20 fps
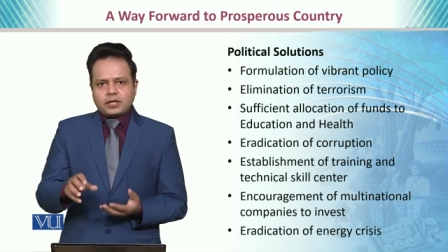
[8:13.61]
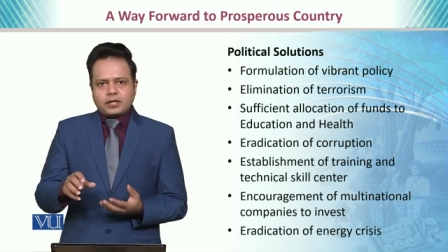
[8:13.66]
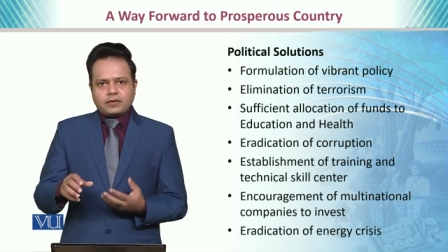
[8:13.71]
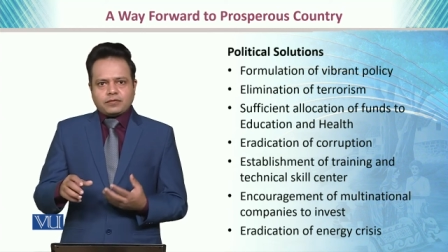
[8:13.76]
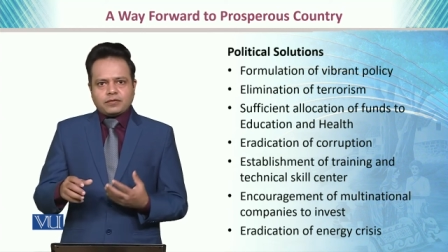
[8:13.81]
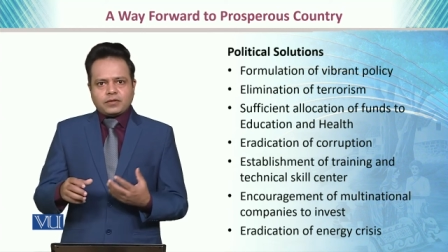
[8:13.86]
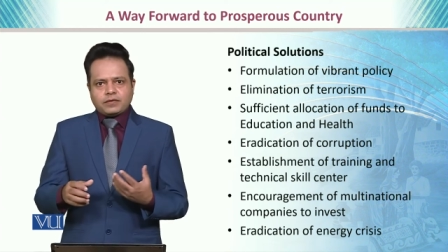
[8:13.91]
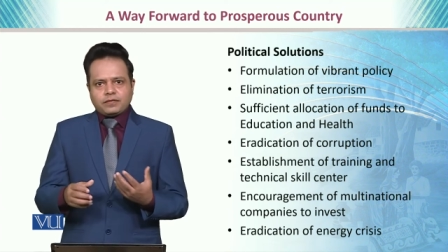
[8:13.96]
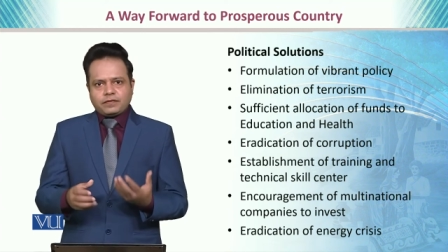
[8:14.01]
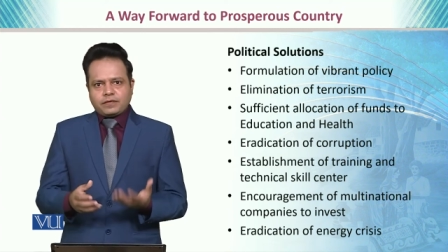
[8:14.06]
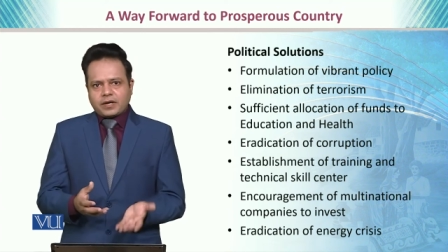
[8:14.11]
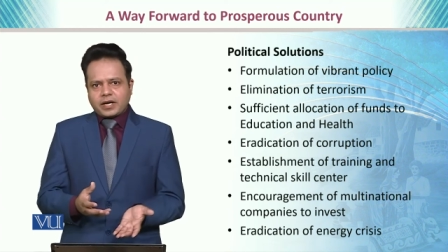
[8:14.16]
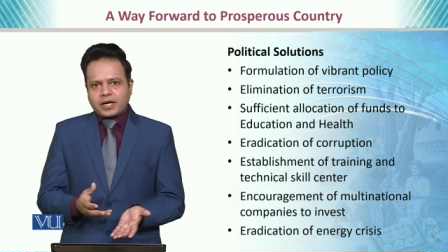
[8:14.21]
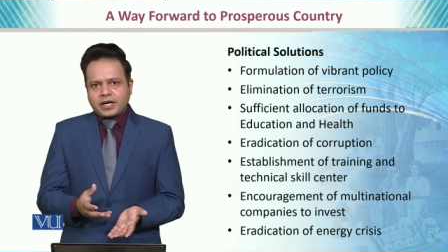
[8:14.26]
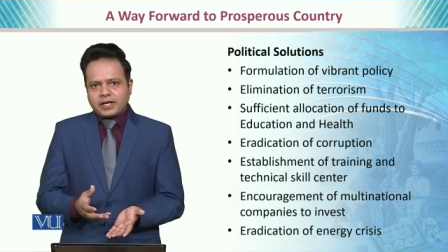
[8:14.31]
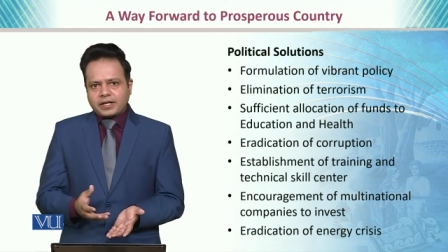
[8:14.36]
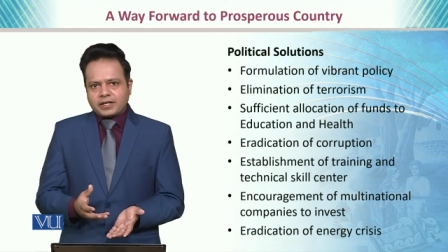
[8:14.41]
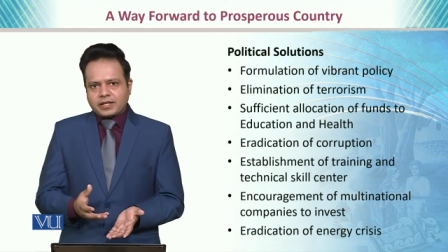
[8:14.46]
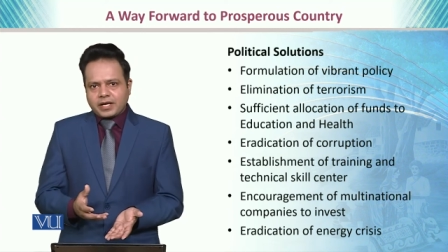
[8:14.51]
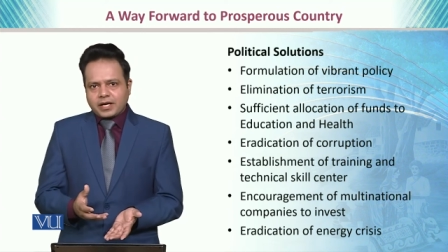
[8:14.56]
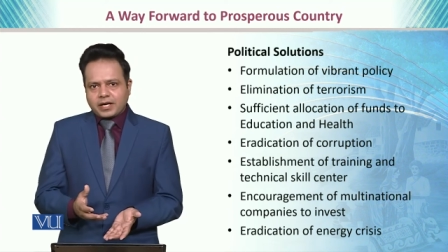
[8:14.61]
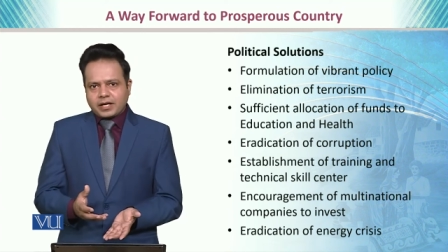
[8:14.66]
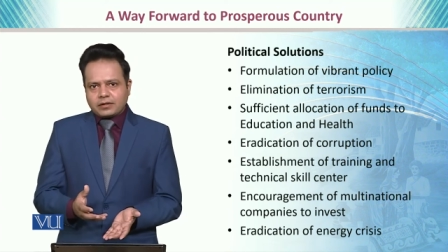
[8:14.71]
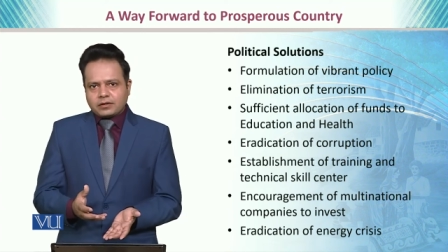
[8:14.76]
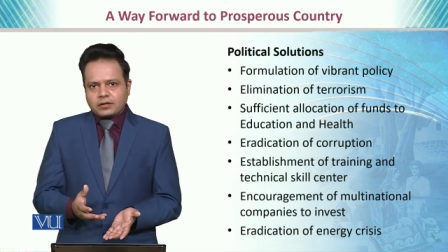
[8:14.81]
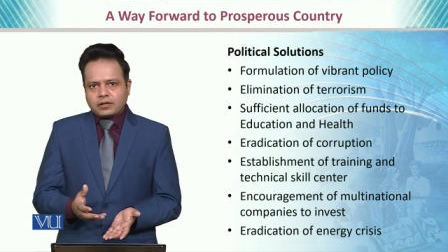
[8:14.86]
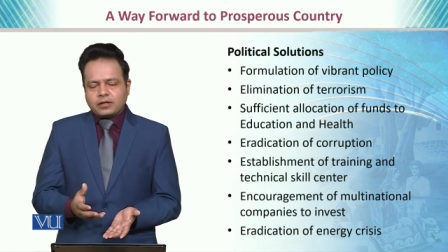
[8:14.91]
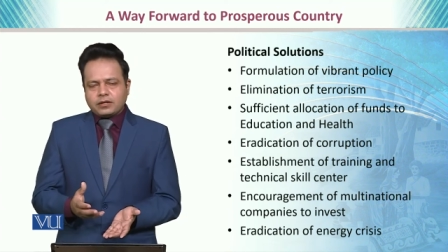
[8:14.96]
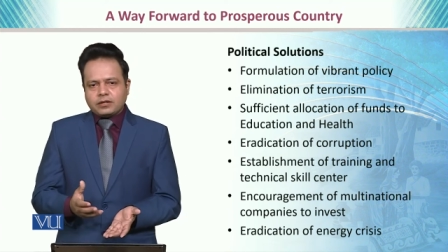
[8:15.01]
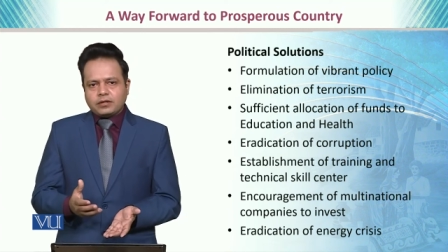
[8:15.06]
if they find
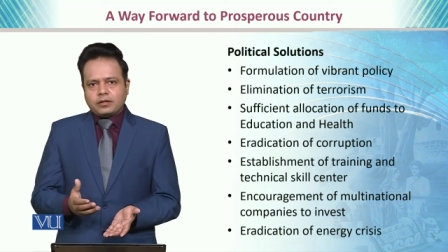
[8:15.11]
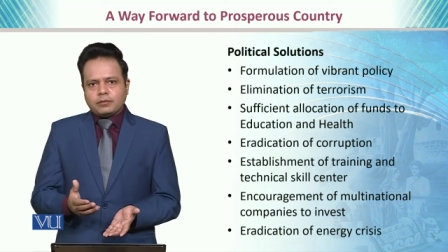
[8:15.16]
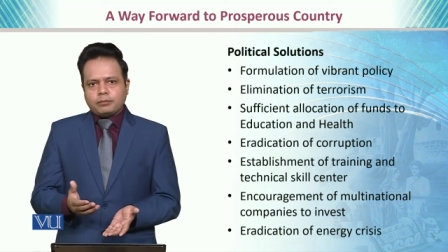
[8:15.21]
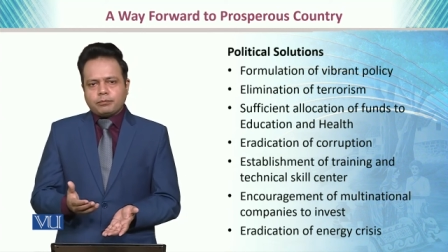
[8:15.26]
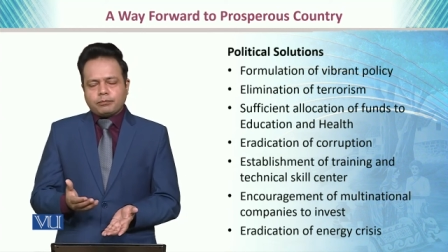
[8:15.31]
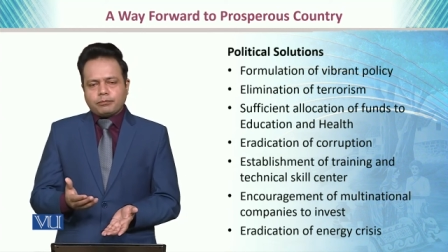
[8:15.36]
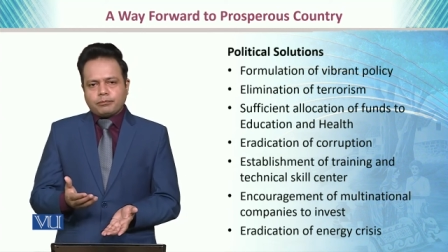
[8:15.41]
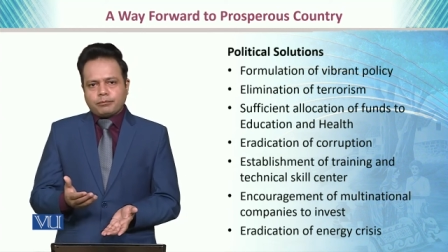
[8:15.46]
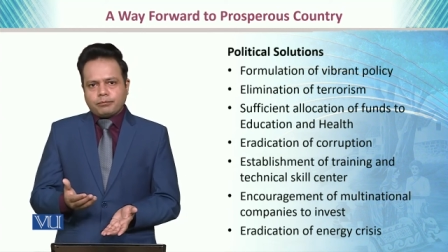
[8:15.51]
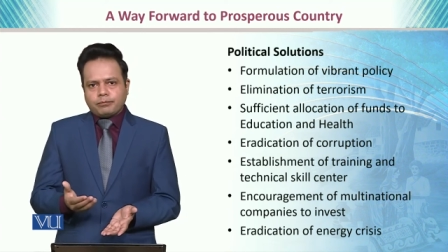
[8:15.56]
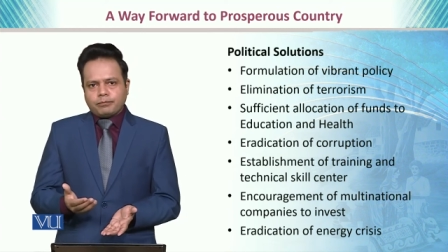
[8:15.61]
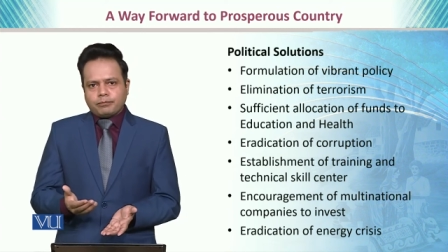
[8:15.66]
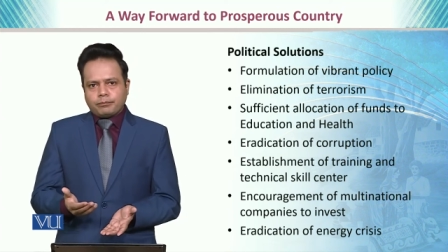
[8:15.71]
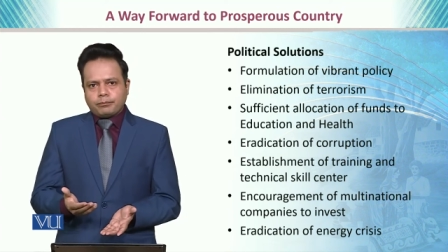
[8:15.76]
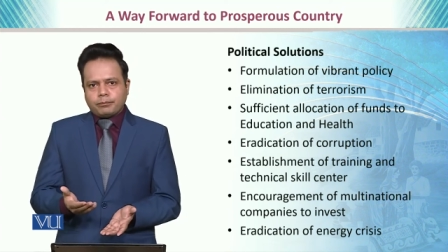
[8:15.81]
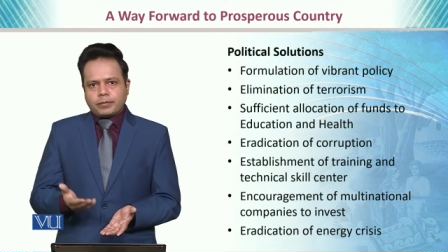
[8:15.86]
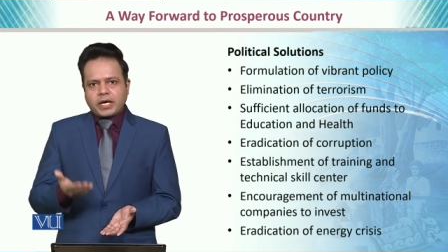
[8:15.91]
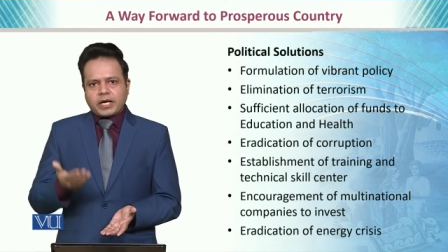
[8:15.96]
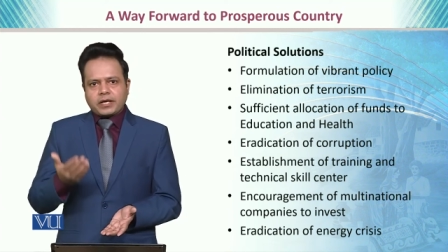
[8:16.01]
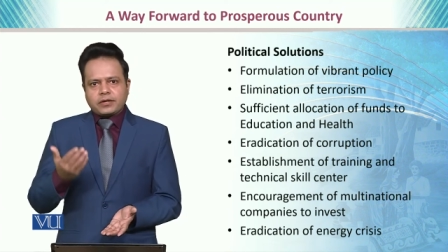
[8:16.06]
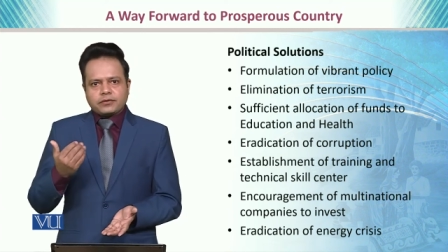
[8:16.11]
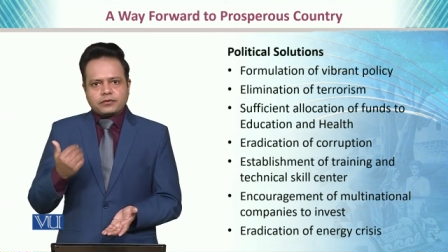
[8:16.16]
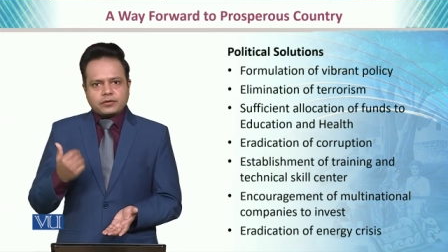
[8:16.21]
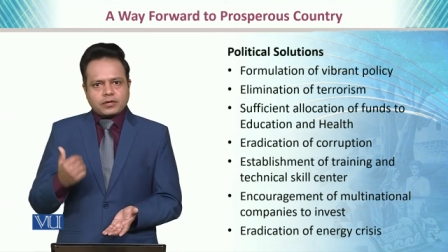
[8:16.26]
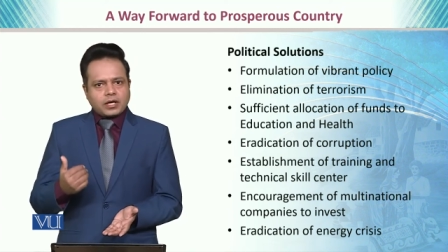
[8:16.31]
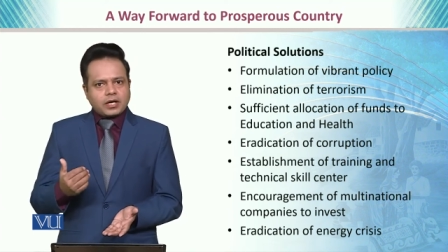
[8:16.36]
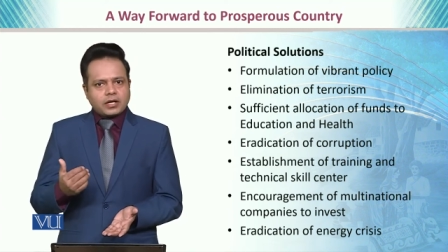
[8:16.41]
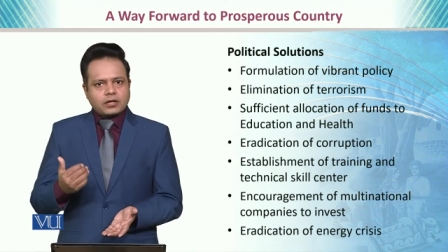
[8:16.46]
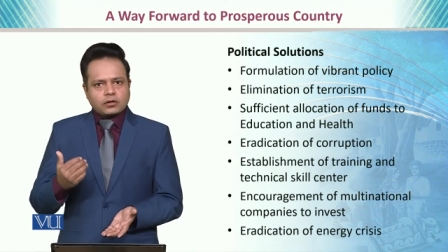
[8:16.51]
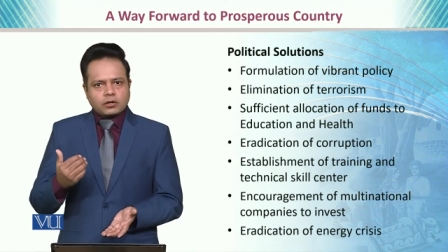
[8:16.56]
that the merits
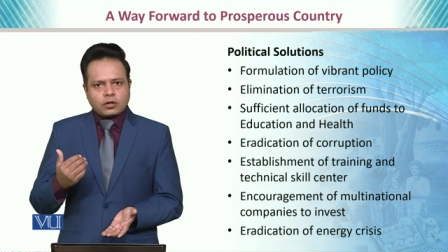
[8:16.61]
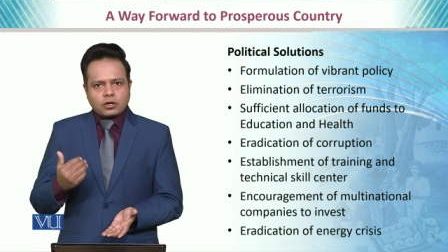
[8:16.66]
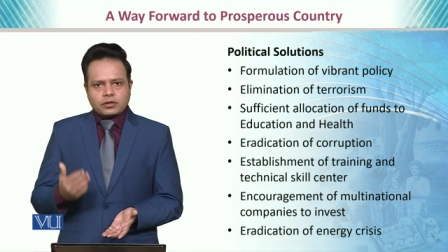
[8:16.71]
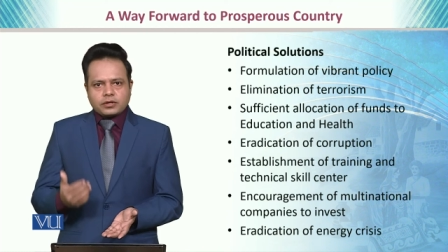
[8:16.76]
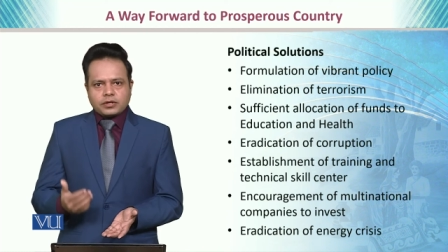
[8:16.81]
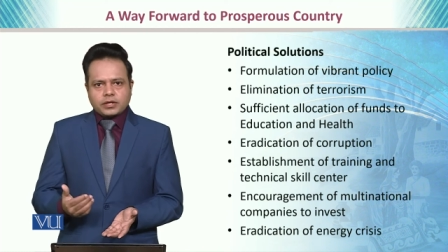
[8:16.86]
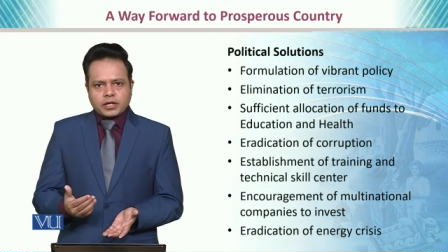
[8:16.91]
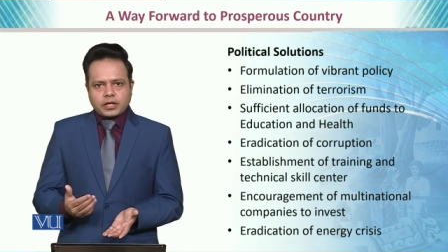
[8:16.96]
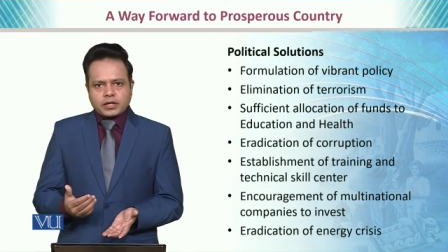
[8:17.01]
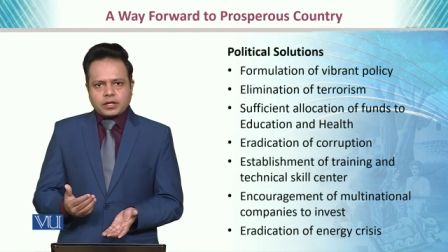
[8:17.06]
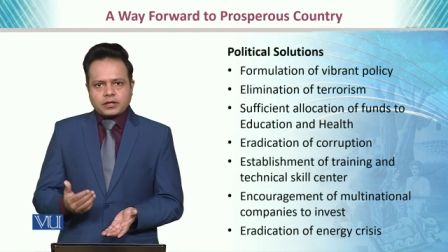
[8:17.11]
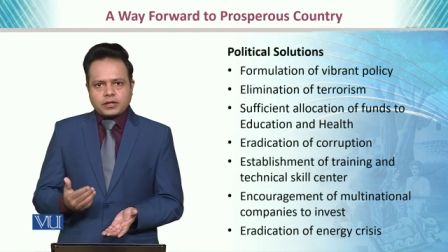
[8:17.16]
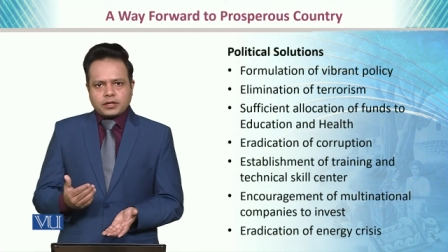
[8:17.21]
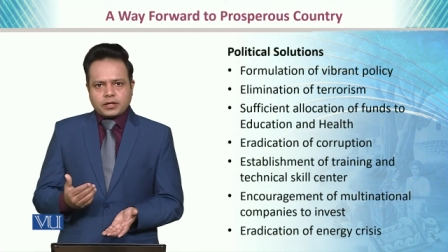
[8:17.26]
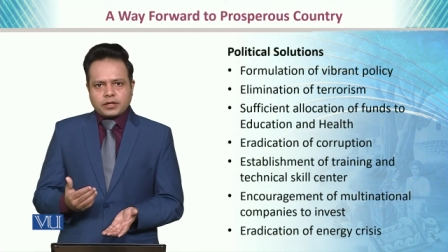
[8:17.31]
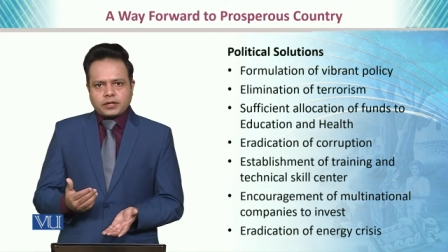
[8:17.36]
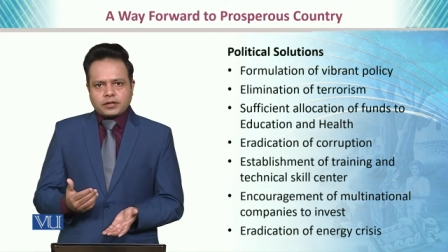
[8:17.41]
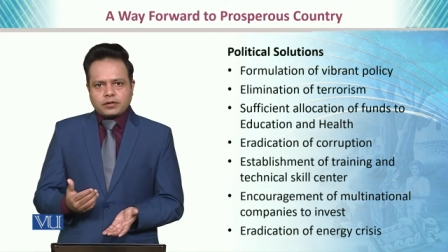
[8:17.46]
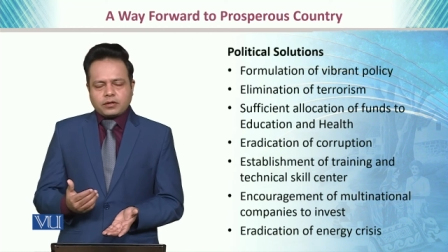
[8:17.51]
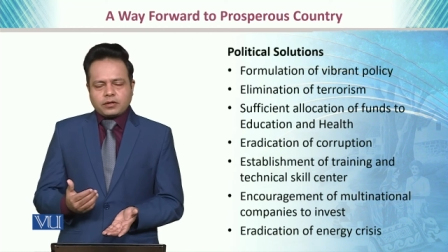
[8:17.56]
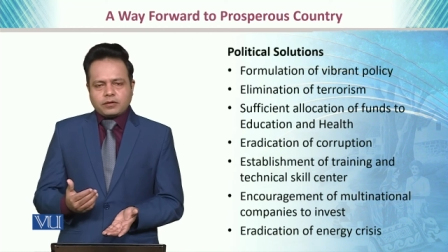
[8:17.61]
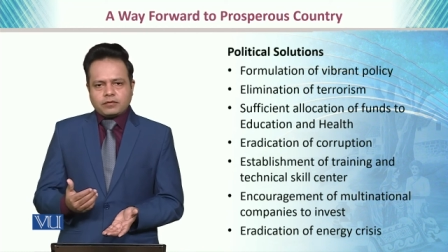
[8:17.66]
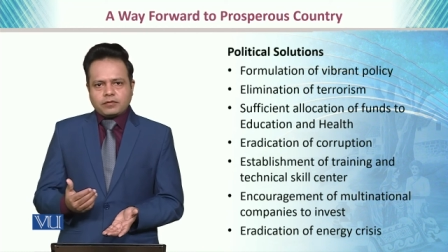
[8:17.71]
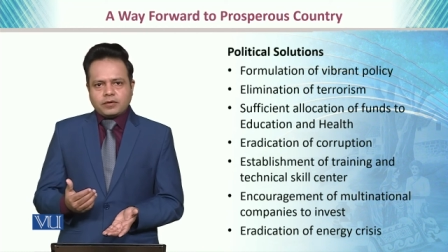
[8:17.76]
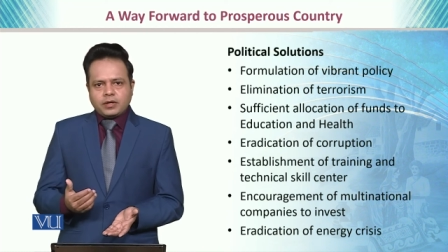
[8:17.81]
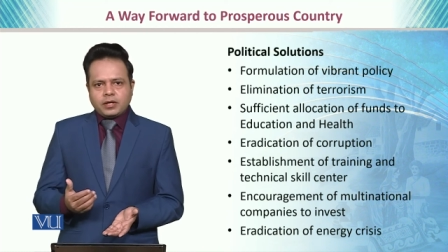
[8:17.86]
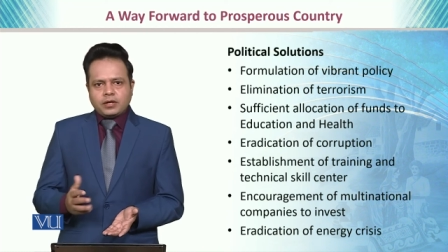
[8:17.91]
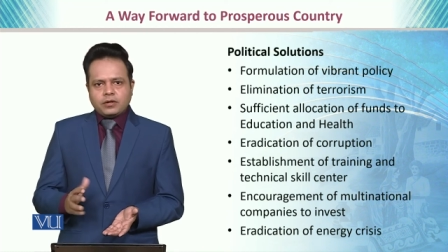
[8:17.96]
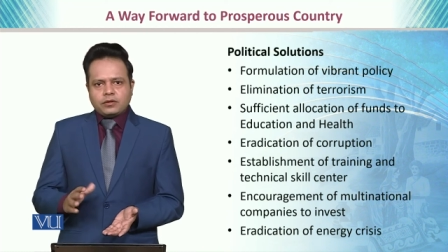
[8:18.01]
are not taken care of